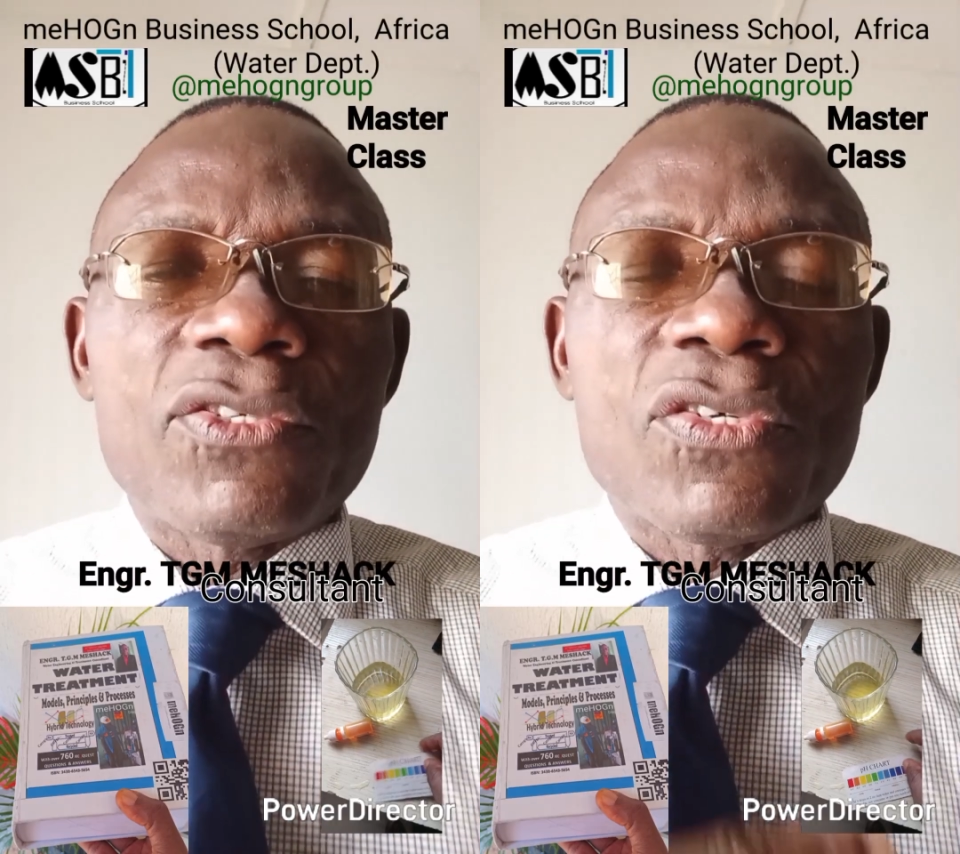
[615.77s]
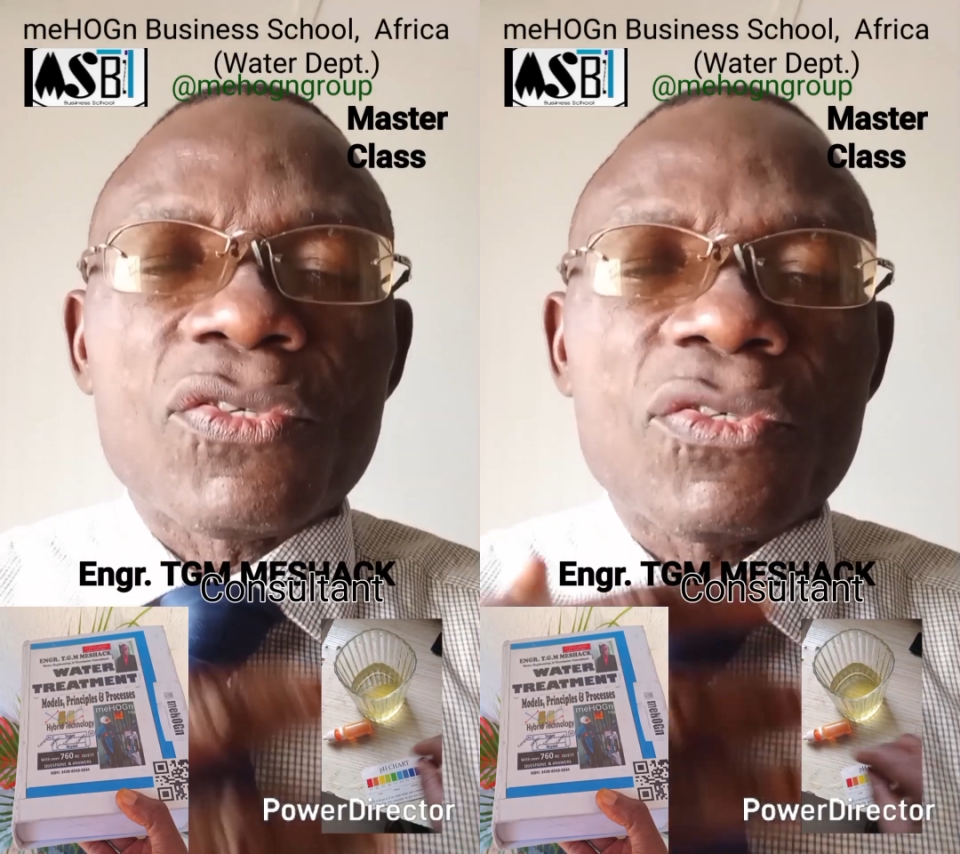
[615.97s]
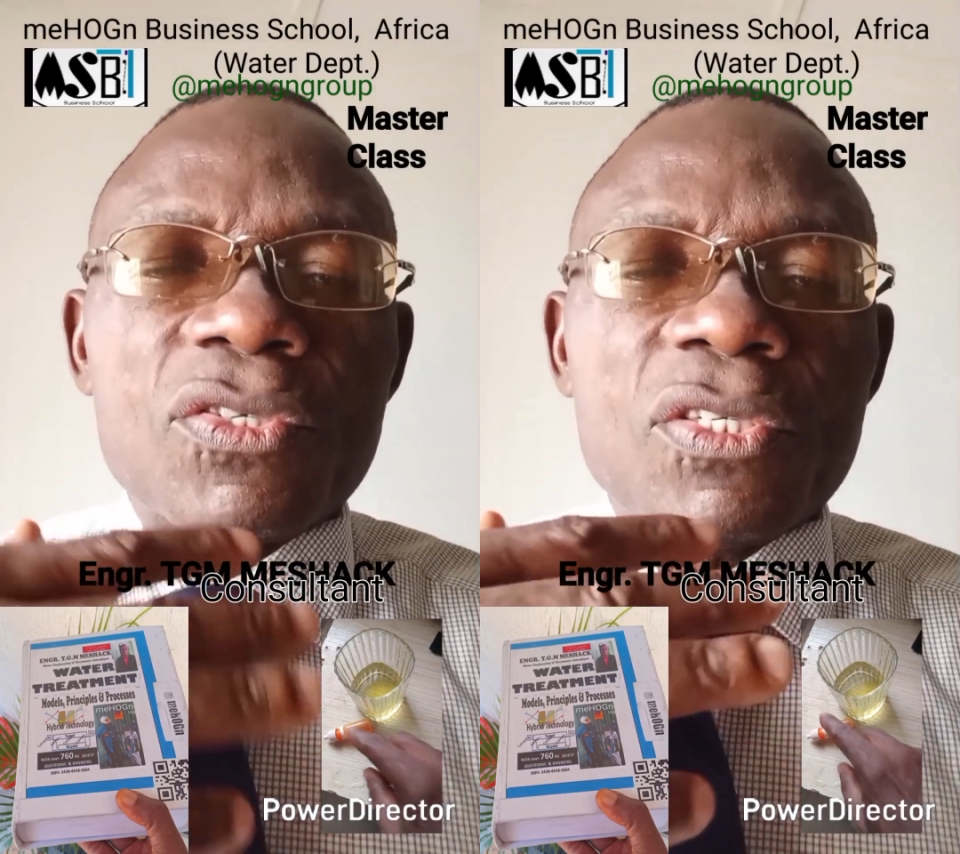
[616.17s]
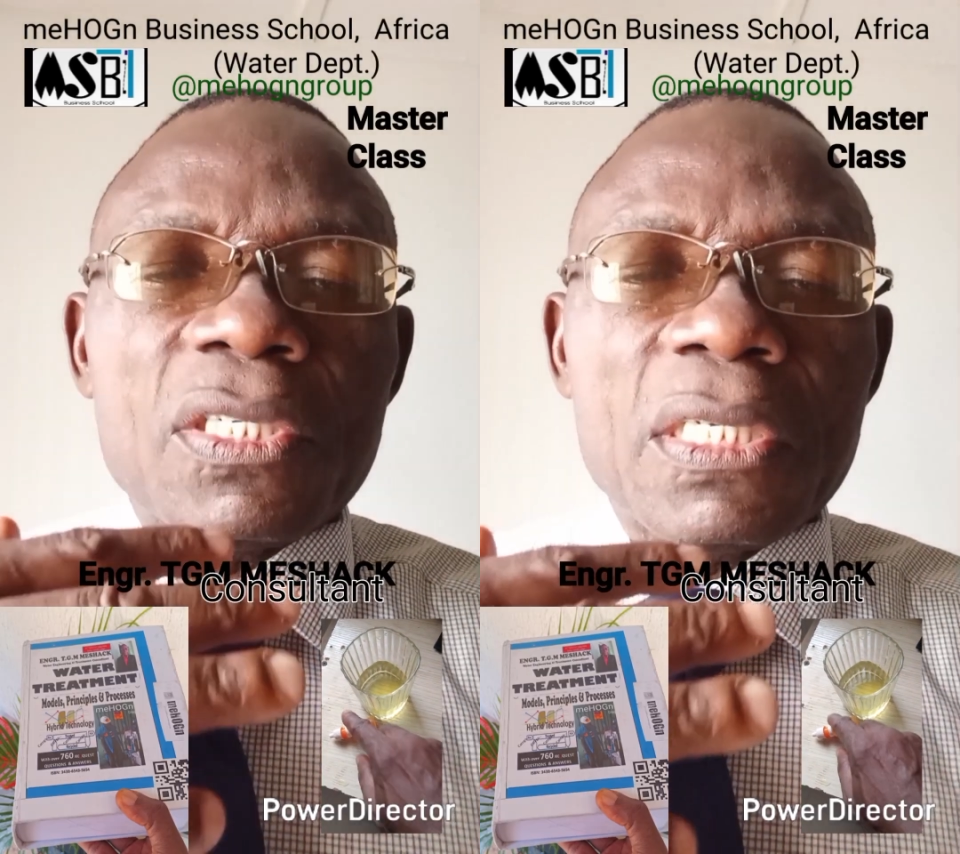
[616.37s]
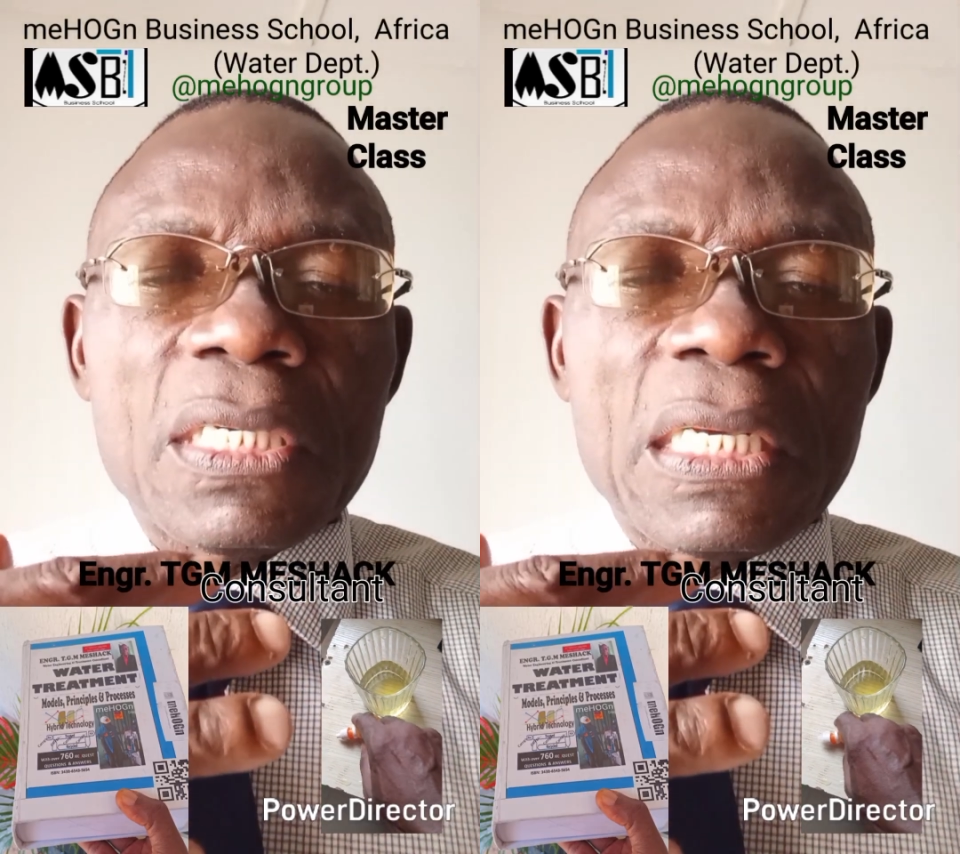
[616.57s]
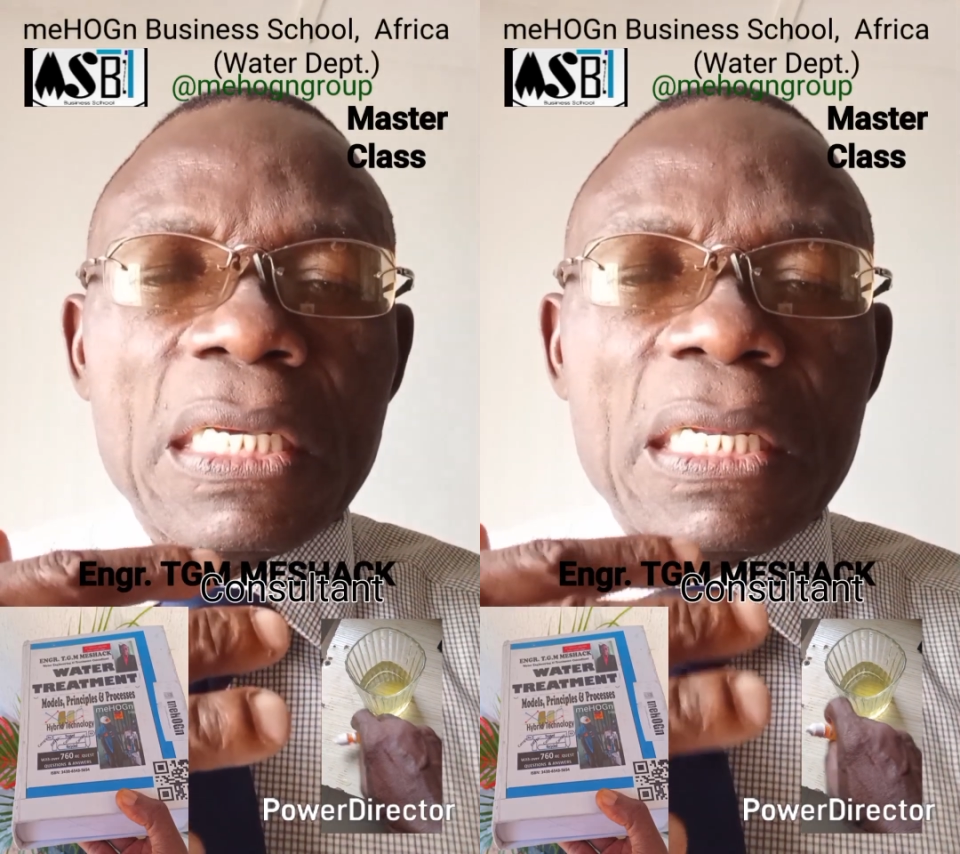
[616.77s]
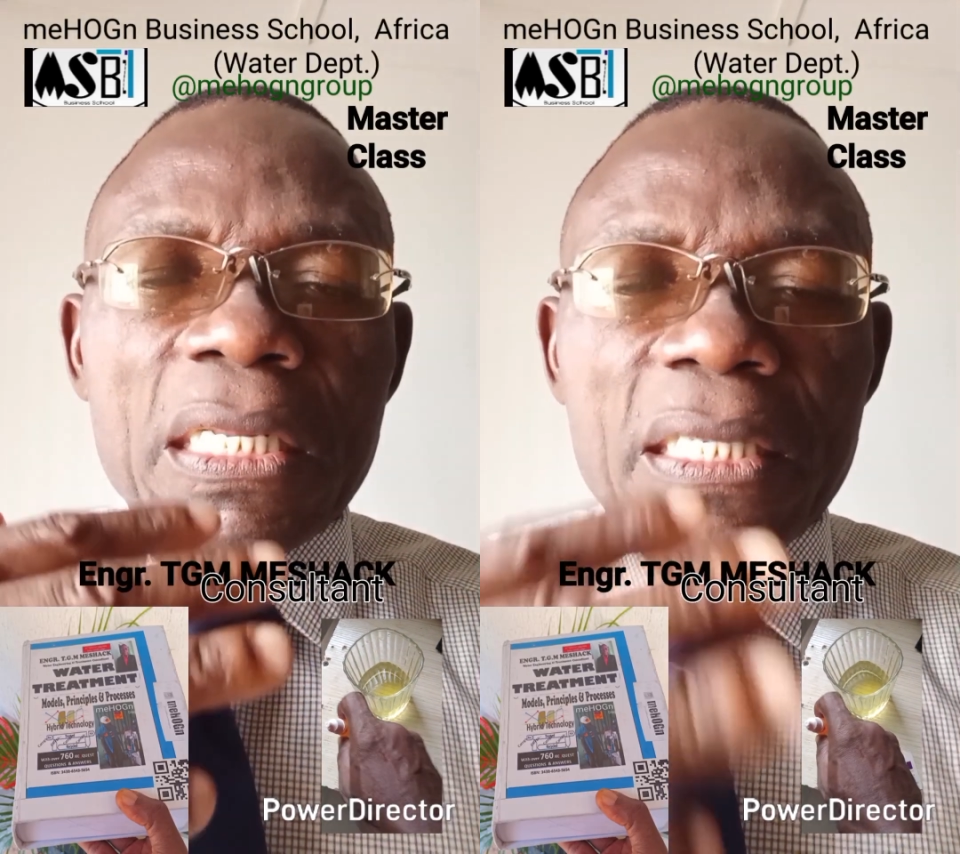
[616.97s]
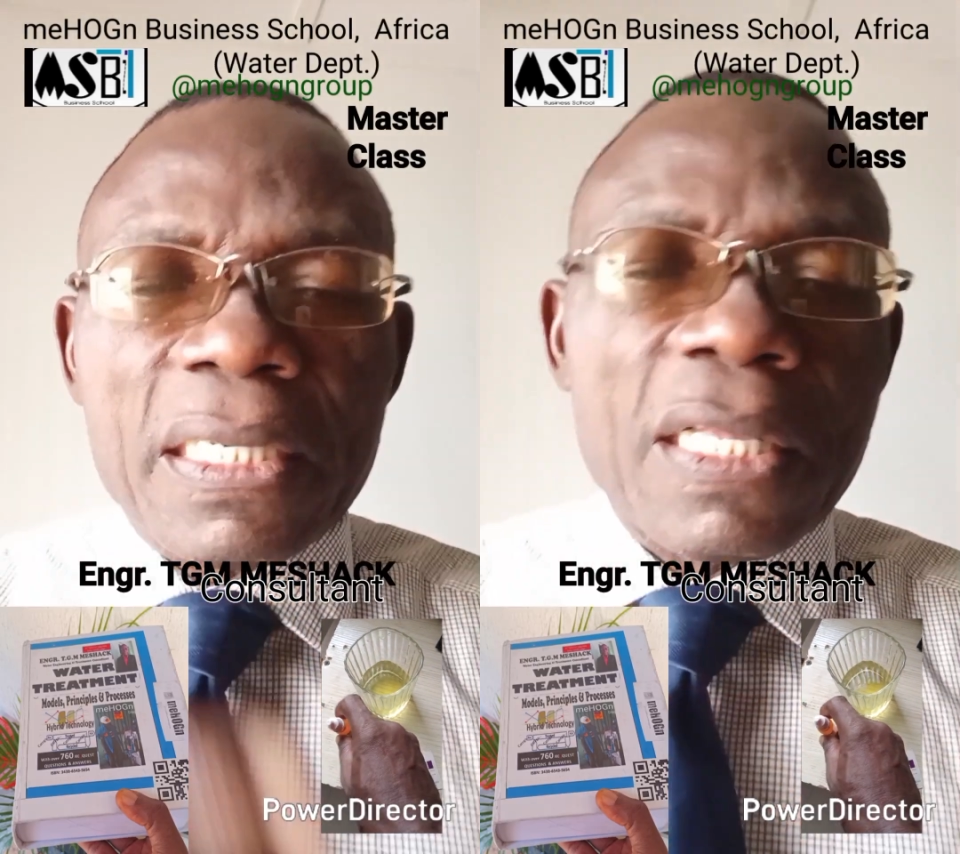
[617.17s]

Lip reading: the minerals that came with the